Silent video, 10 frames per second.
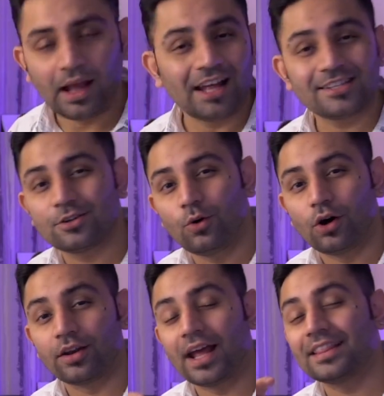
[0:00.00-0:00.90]
And so
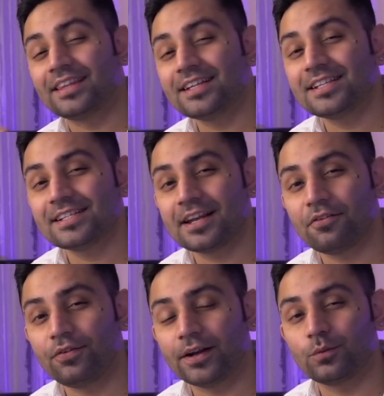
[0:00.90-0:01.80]
on. And this is an
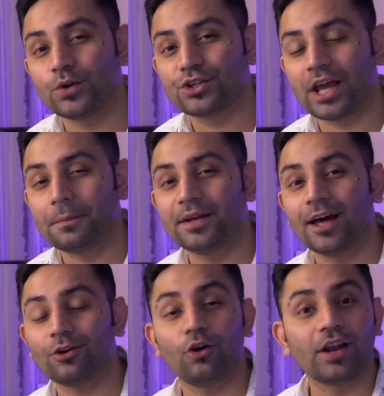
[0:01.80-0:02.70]
effect which can be
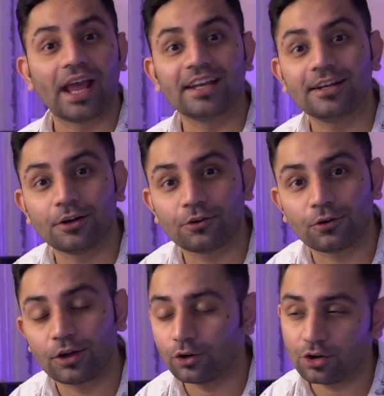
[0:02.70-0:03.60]
done on any
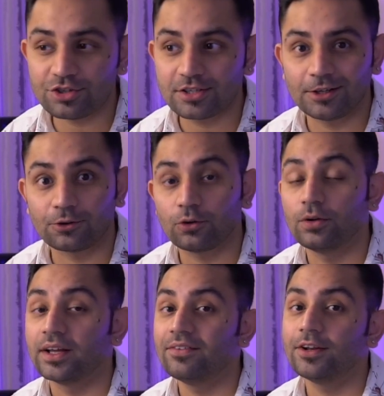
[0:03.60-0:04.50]
controller, not just
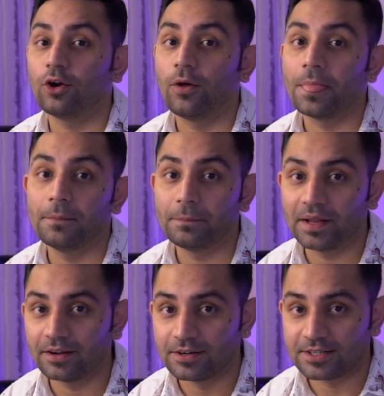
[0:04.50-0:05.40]
controller, even on the
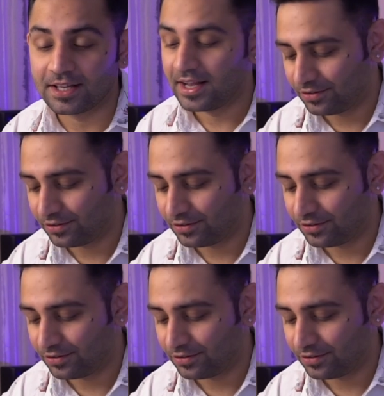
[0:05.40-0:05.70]
players.